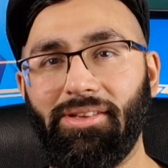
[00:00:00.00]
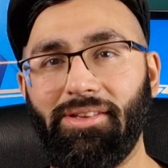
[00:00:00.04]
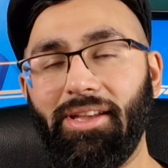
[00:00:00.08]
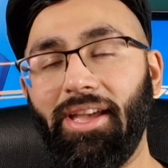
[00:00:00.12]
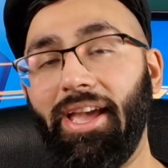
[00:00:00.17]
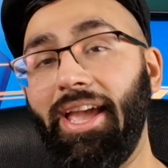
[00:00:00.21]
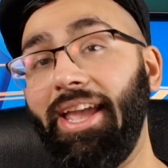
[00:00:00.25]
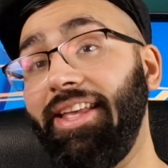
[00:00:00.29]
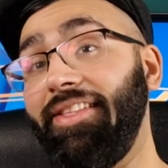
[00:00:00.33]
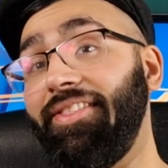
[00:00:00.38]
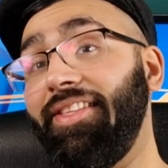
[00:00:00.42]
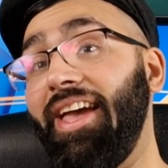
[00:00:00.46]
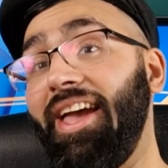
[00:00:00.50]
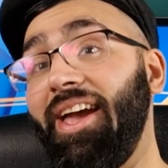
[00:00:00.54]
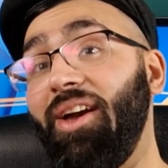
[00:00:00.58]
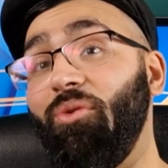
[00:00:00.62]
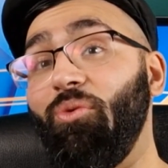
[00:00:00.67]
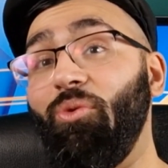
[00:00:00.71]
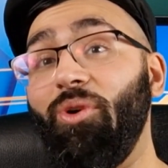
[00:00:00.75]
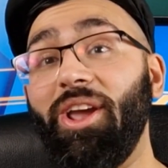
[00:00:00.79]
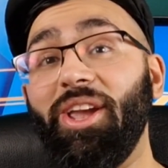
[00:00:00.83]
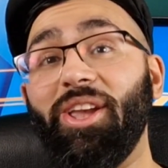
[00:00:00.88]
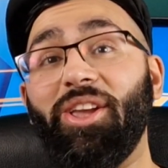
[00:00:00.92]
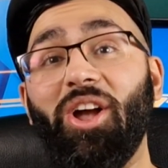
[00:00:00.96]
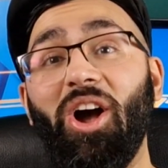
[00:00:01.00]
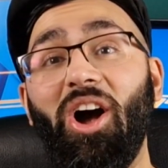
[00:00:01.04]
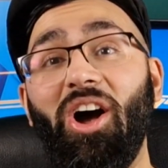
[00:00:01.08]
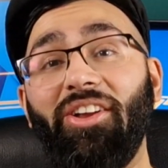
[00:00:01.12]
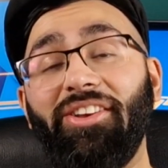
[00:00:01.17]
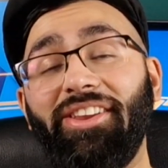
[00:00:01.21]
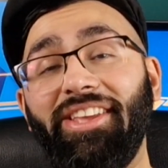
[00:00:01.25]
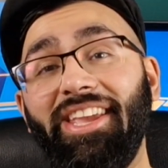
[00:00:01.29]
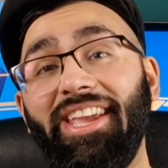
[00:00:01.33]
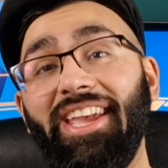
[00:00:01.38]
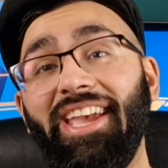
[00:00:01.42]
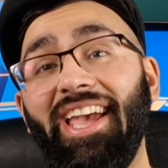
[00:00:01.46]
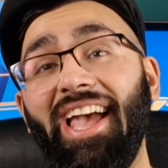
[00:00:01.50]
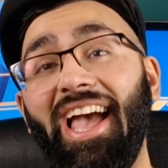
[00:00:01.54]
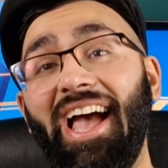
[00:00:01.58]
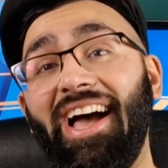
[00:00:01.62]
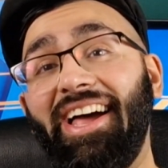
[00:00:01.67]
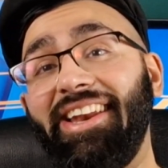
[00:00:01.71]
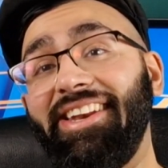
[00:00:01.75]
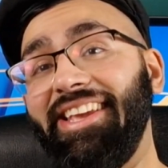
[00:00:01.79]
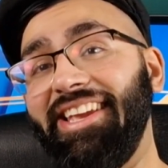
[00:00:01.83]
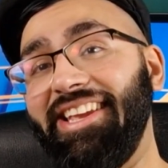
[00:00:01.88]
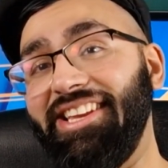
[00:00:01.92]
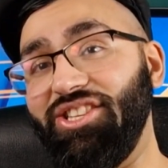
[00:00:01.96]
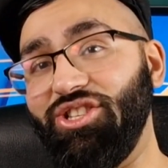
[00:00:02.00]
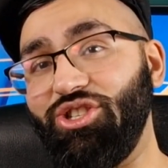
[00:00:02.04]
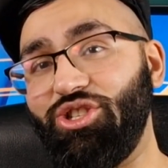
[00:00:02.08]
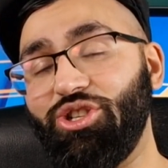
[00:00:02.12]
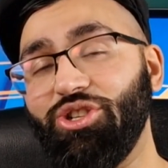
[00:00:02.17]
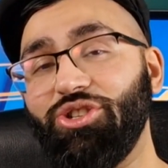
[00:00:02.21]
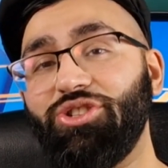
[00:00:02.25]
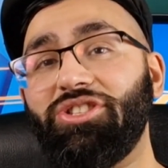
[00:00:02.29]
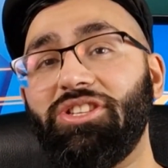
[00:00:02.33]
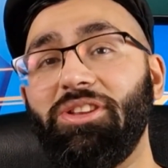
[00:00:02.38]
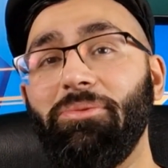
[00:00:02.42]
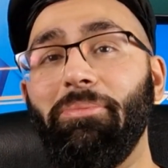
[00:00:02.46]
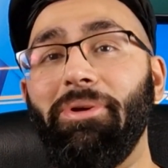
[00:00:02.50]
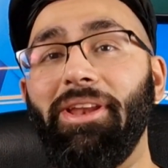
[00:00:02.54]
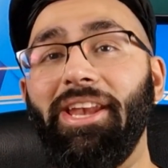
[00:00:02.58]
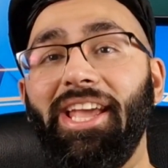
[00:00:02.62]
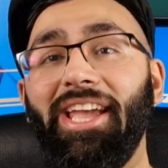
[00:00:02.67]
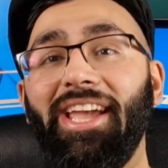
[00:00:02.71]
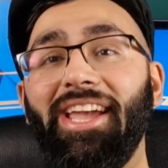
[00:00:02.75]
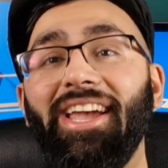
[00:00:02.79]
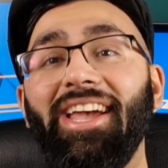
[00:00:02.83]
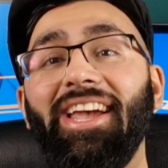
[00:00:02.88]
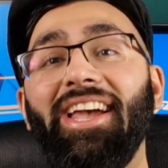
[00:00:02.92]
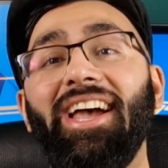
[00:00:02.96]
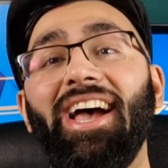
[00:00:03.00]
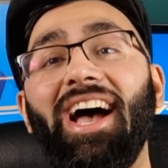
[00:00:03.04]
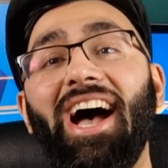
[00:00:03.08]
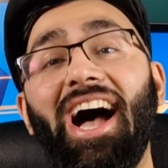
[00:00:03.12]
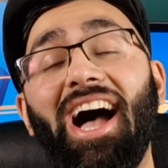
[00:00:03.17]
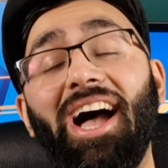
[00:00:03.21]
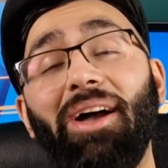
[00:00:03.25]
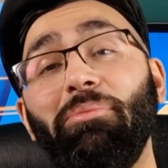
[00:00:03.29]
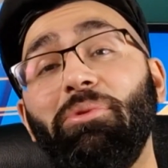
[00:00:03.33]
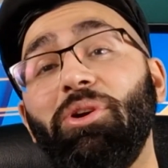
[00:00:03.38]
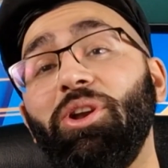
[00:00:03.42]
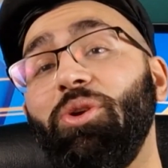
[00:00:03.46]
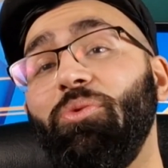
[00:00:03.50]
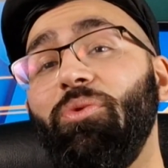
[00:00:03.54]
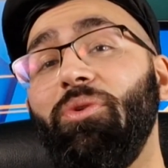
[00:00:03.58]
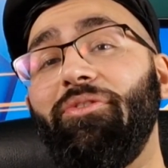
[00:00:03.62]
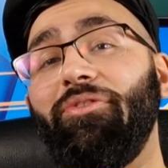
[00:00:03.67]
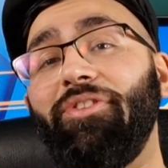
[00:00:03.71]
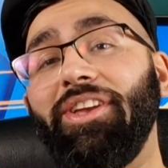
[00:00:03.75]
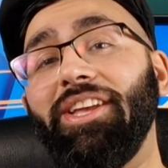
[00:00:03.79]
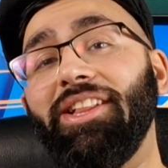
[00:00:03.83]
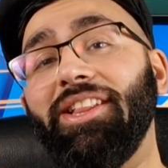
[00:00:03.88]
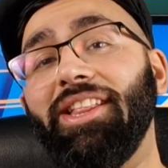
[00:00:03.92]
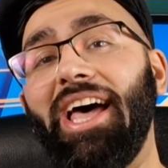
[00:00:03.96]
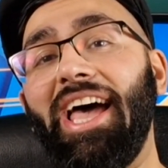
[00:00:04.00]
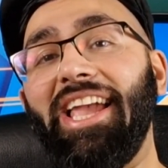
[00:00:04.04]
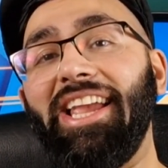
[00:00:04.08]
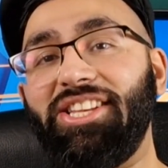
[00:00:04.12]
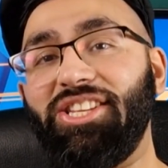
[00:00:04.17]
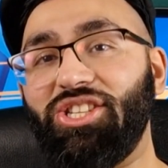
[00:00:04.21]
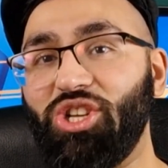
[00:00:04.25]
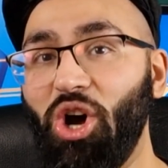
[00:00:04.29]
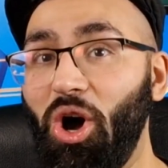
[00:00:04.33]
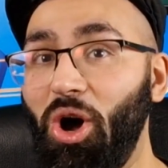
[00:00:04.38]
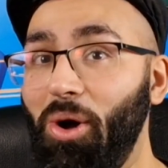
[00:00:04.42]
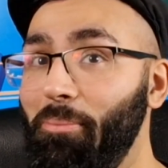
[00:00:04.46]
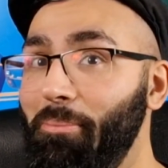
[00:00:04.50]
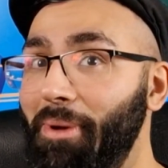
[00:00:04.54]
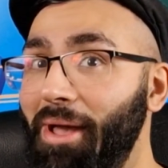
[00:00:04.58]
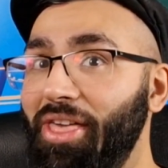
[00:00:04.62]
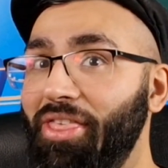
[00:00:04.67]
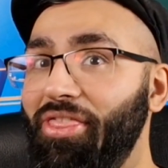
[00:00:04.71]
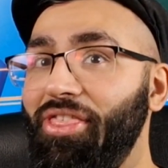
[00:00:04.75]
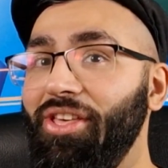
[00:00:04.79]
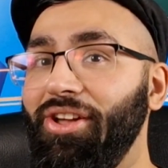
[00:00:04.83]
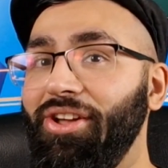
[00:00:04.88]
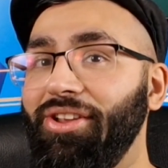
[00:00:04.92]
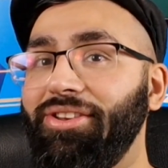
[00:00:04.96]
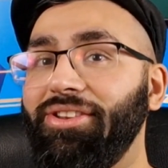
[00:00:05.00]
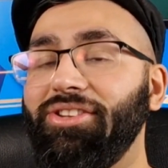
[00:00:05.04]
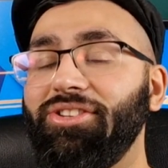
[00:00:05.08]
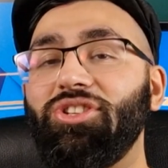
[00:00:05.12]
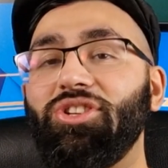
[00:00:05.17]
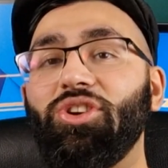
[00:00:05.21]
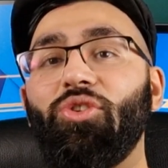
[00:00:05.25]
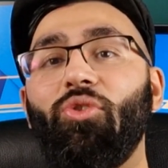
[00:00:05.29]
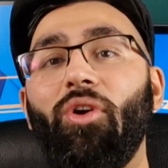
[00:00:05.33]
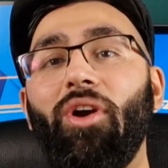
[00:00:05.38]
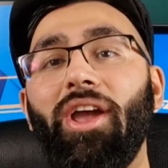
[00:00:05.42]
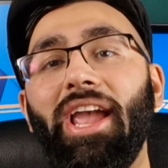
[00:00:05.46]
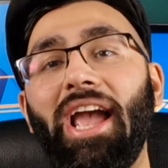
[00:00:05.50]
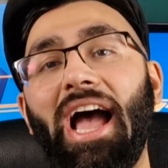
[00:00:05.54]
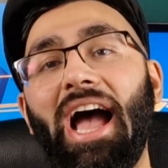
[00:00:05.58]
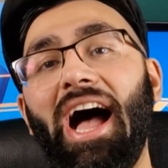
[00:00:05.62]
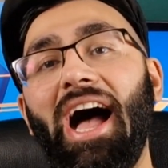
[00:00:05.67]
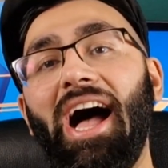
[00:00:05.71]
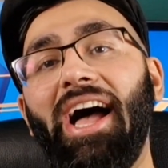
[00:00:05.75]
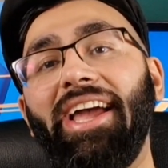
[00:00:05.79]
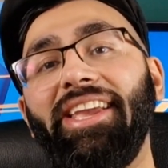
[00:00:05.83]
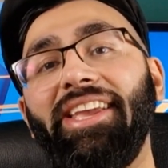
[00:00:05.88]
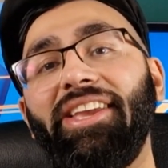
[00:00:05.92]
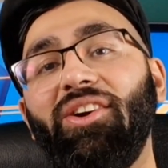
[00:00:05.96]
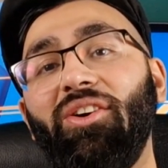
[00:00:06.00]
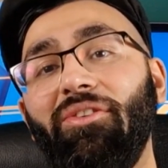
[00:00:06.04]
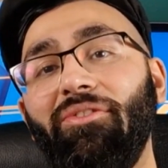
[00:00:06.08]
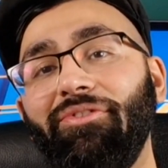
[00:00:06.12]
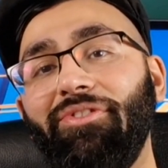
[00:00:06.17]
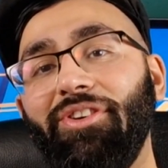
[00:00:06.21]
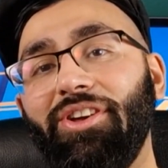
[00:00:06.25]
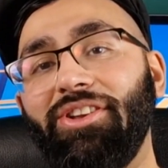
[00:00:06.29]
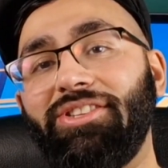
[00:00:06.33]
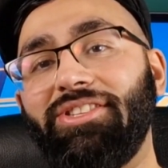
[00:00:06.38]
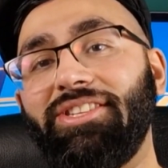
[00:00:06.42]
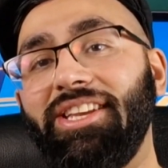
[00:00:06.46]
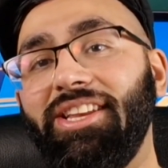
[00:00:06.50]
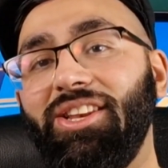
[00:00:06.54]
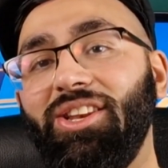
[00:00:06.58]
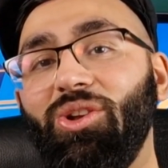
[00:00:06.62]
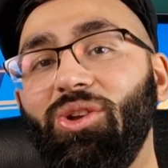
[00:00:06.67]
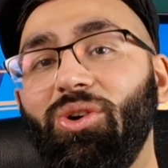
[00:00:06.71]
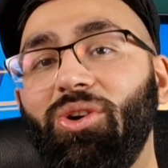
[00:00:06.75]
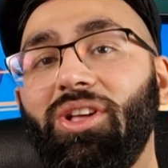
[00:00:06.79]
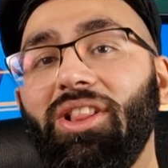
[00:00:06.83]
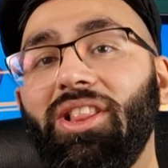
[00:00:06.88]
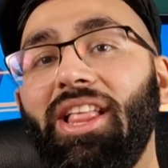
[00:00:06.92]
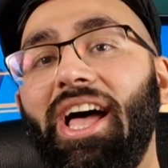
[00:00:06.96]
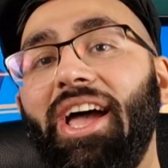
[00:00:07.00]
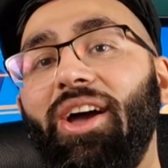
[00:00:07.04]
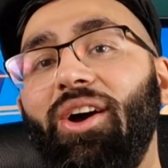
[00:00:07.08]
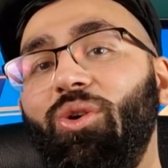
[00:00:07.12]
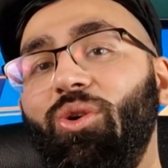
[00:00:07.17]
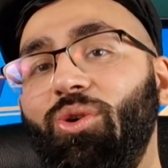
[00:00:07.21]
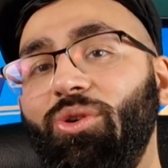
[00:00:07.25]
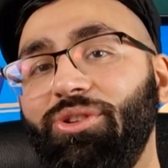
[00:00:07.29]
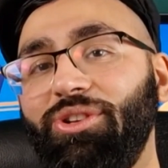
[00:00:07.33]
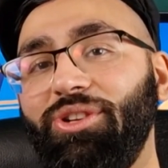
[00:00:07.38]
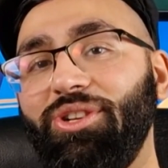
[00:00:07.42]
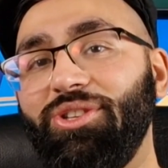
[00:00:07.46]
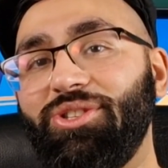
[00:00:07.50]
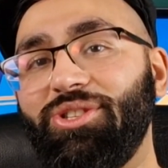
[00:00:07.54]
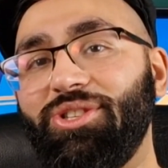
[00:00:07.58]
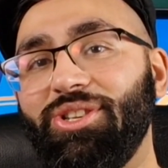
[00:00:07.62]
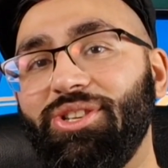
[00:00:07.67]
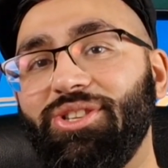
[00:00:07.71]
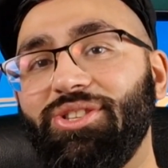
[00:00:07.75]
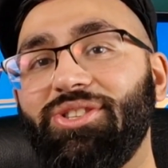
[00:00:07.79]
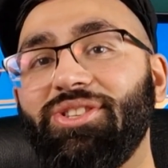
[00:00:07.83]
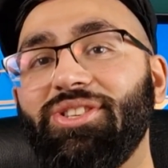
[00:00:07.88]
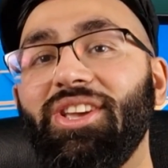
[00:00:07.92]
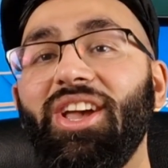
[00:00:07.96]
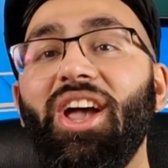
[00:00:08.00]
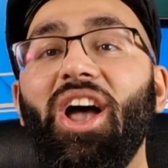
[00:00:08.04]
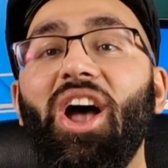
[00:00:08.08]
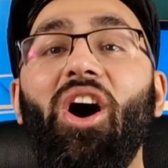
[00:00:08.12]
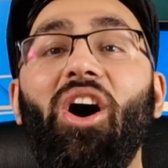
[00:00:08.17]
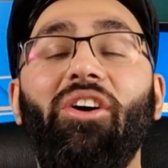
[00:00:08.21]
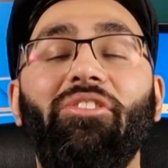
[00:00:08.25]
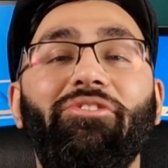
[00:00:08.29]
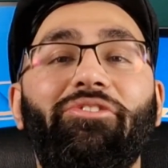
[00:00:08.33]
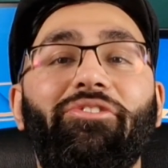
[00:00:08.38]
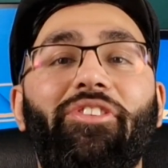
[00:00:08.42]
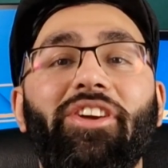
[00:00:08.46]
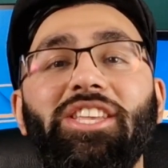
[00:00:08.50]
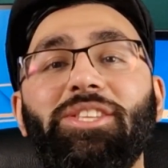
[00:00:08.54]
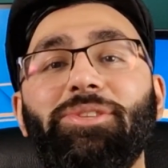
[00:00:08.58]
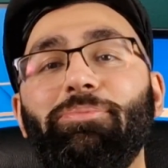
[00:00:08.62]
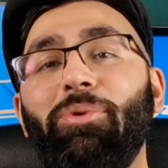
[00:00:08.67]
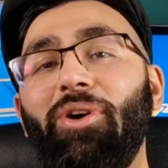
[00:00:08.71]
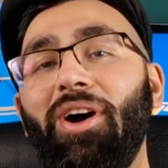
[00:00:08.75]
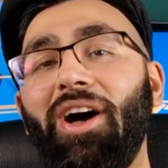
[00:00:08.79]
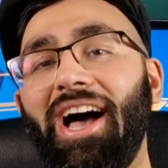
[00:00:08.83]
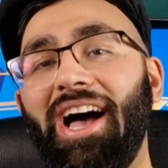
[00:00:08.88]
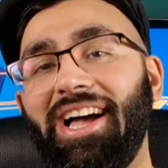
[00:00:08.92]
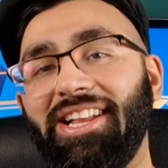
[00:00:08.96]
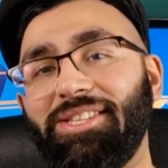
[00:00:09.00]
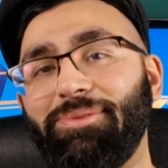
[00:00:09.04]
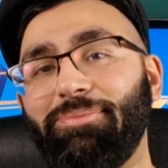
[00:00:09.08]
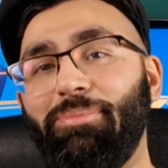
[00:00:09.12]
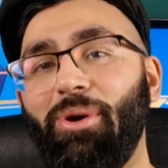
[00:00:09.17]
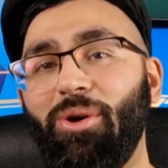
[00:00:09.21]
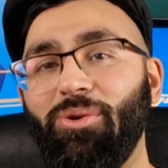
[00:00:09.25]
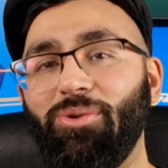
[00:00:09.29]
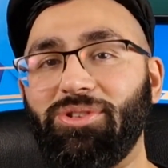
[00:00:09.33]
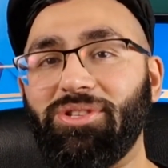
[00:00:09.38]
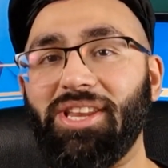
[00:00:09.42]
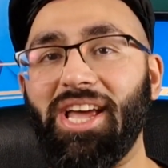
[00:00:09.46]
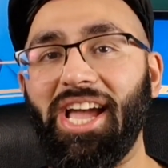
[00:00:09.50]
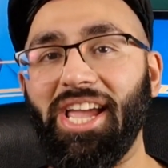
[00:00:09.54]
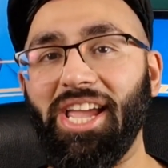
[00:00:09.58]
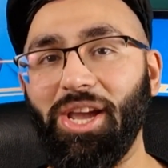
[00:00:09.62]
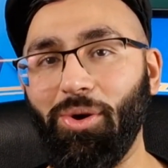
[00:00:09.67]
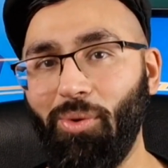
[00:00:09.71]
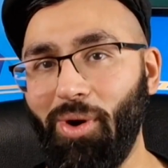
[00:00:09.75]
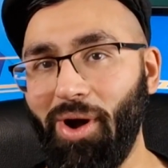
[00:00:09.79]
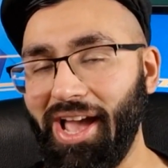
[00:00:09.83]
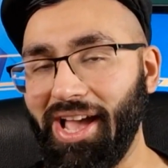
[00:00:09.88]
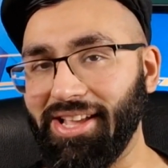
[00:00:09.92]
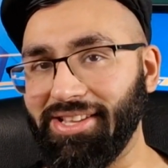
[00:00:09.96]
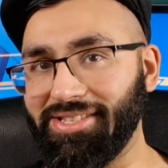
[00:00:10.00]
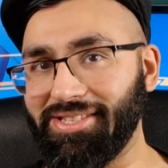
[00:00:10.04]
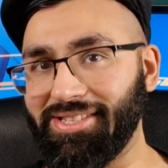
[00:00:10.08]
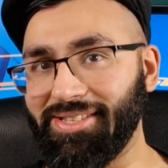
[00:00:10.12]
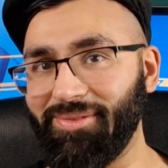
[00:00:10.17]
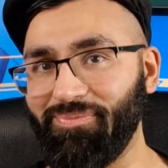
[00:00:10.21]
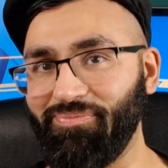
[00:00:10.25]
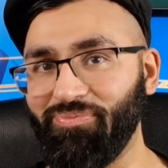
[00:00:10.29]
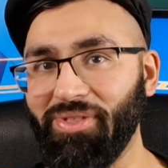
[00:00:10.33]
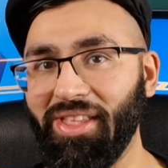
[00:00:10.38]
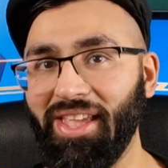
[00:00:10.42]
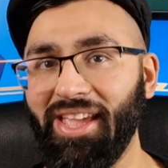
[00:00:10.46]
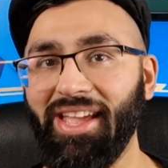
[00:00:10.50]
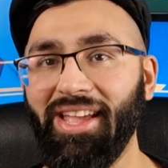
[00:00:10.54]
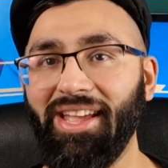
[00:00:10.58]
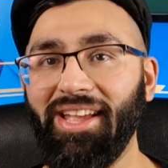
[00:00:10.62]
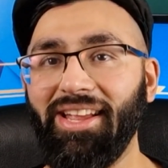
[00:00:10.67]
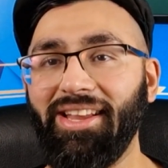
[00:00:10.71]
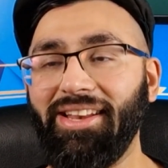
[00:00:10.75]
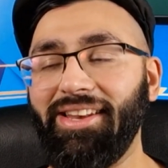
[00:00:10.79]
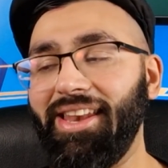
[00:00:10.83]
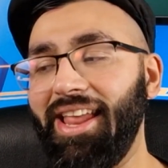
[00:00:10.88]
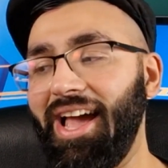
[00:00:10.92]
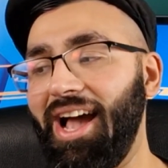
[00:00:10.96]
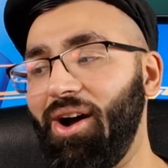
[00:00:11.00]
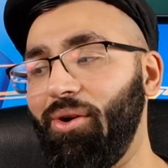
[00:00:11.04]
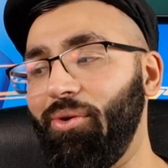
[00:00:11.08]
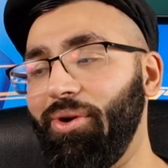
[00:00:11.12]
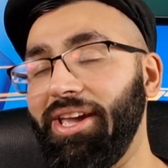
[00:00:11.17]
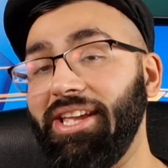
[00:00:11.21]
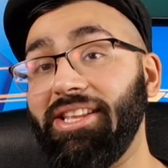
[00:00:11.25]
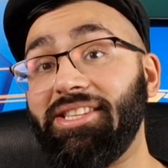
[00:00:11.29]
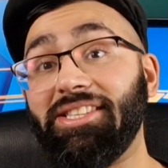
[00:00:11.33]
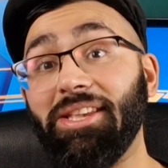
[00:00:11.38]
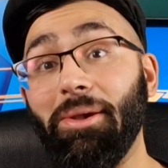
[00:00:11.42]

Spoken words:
Hey there, Rick Khan here, and in just a minute, I'm going to reveal a top method to create high converting lookalike audiences on Facebook ads post iOS. Now, it's a